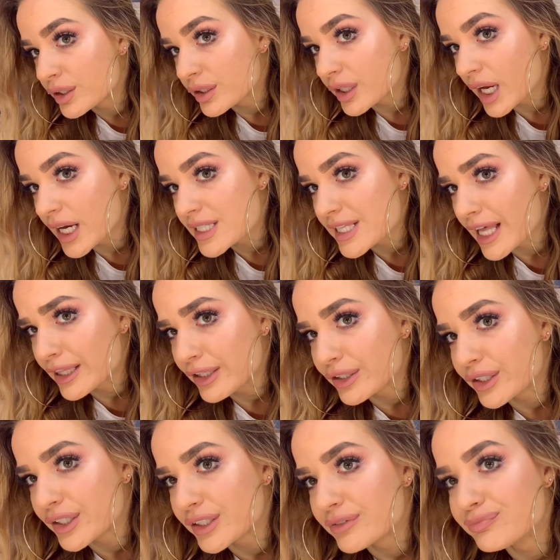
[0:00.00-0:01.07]
Guys, I look
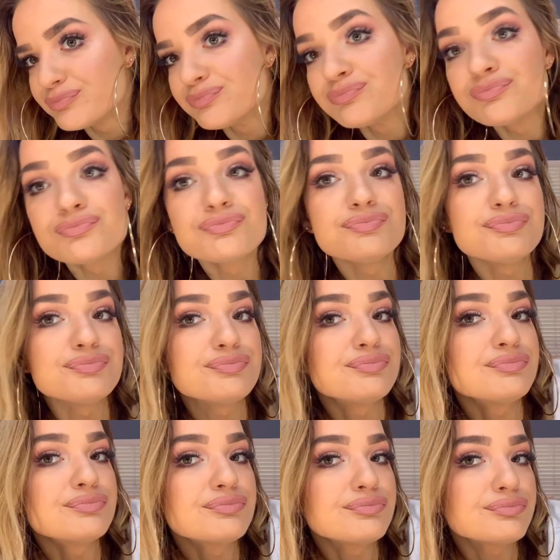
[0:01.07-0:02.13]
good.
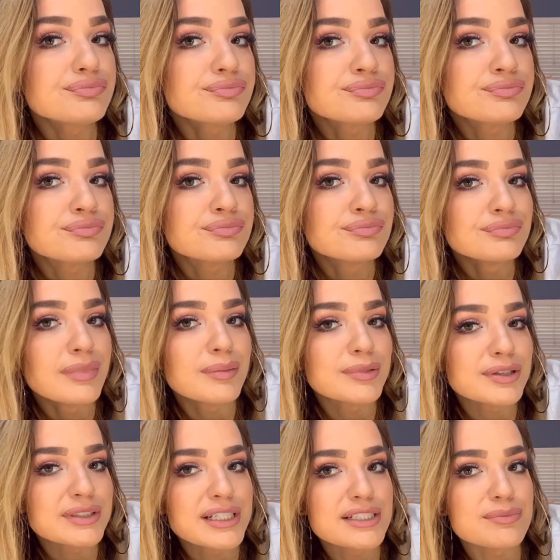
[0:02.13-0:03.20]
Mm, I'm gonna
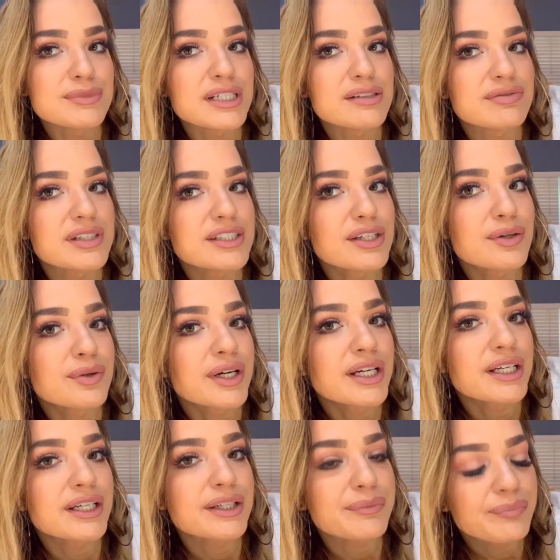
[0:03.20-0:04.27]
go take some selfies,
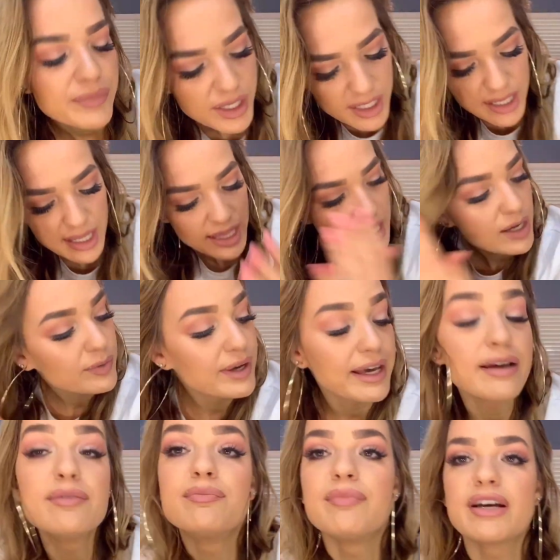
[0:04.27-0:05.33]
okay?
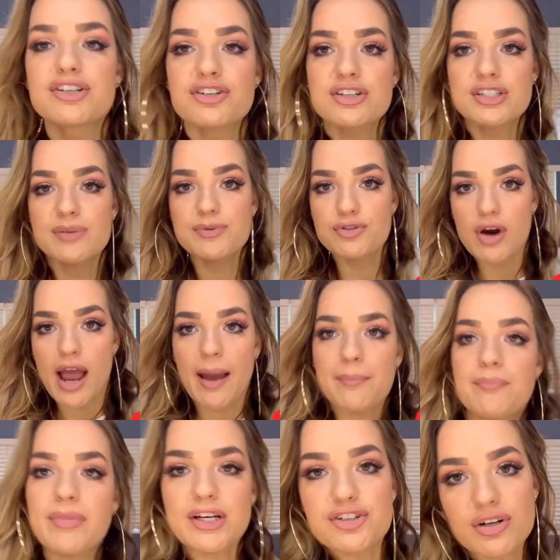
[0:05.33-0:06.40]
Okay, make sure to
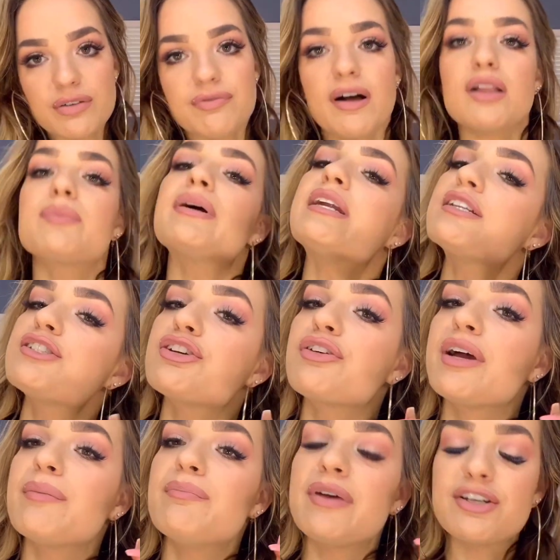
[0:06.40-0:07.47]
subscribe. Make sure to follow me on
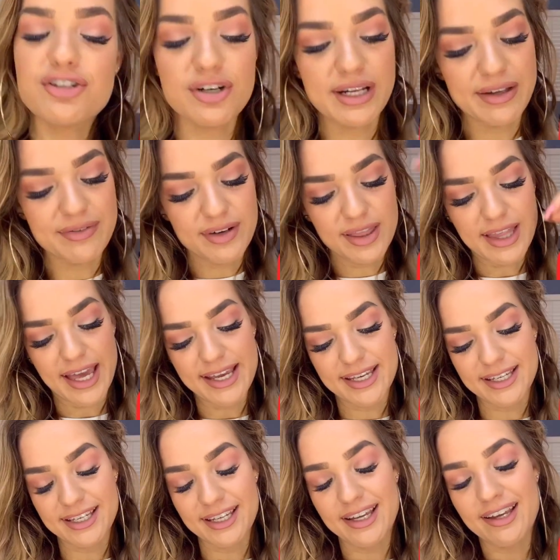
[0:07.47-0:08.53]
Instagram. Make sure to give it a like.
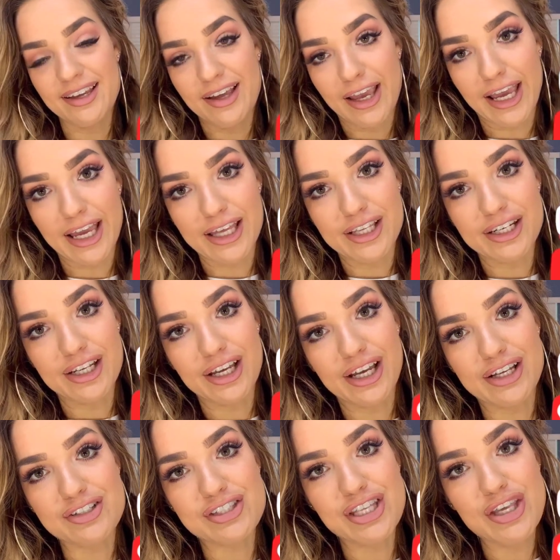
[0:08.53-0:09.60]
And
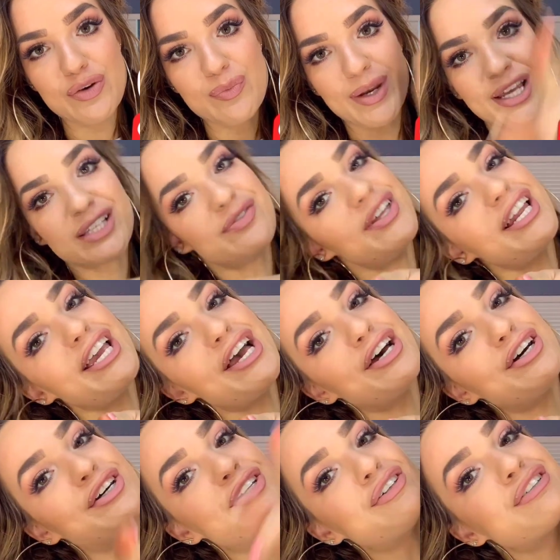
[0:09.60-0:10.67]
I'll see you in my next
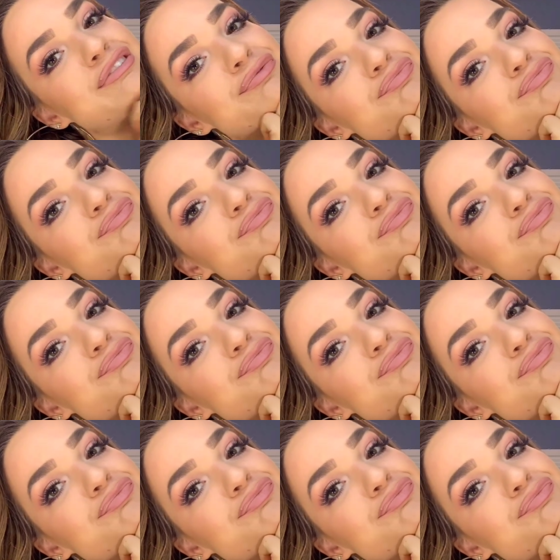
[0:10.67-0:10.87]
video.